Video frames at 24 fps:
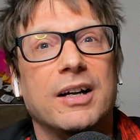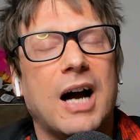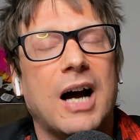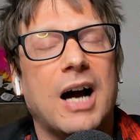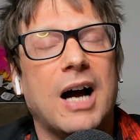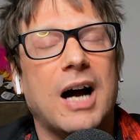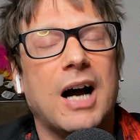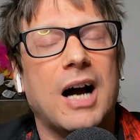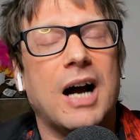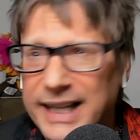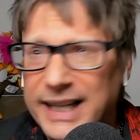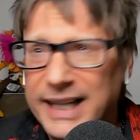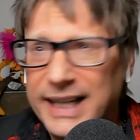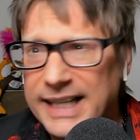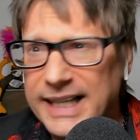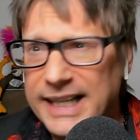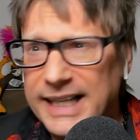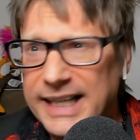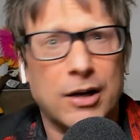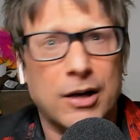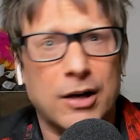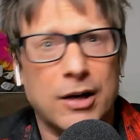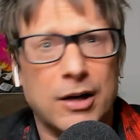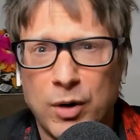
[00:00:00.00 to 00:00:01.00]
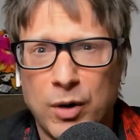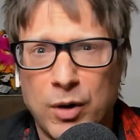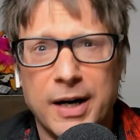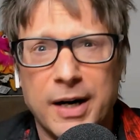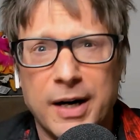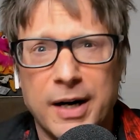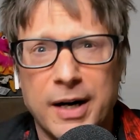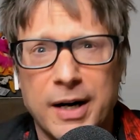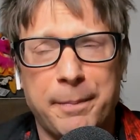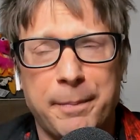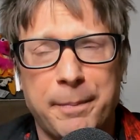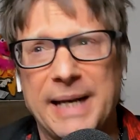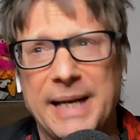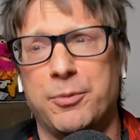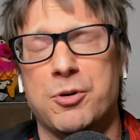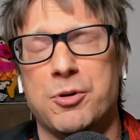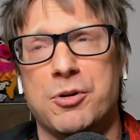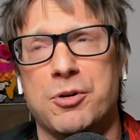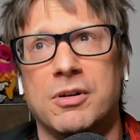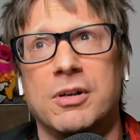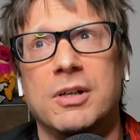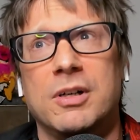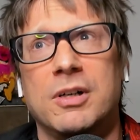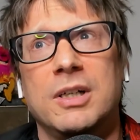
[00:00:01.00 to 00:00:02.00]
idea and where do
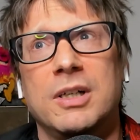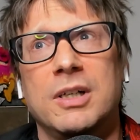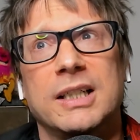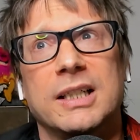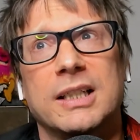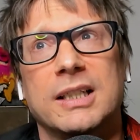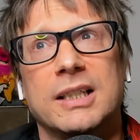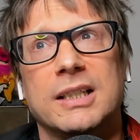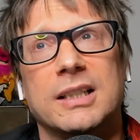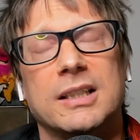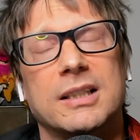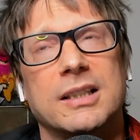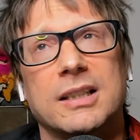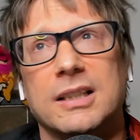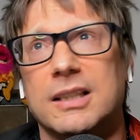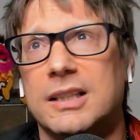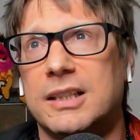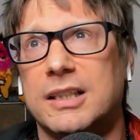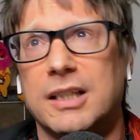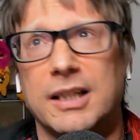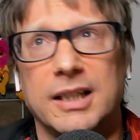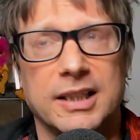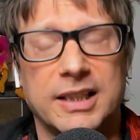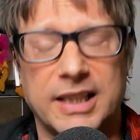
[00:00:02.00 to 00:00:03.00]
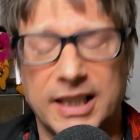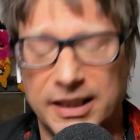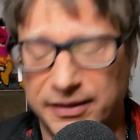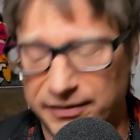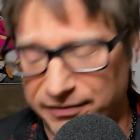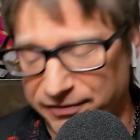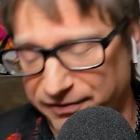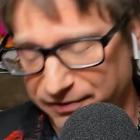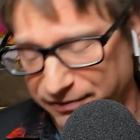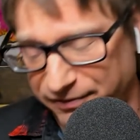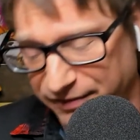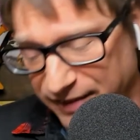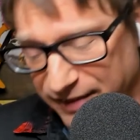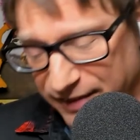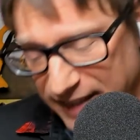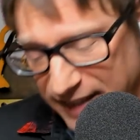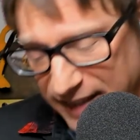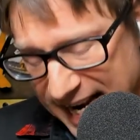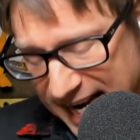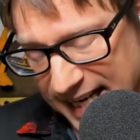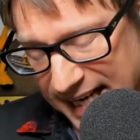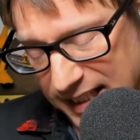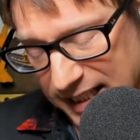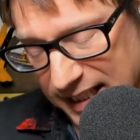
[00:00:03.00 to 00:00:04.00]
people
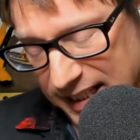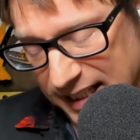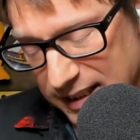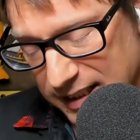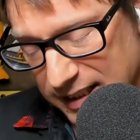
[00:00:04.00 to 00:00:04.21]
conflate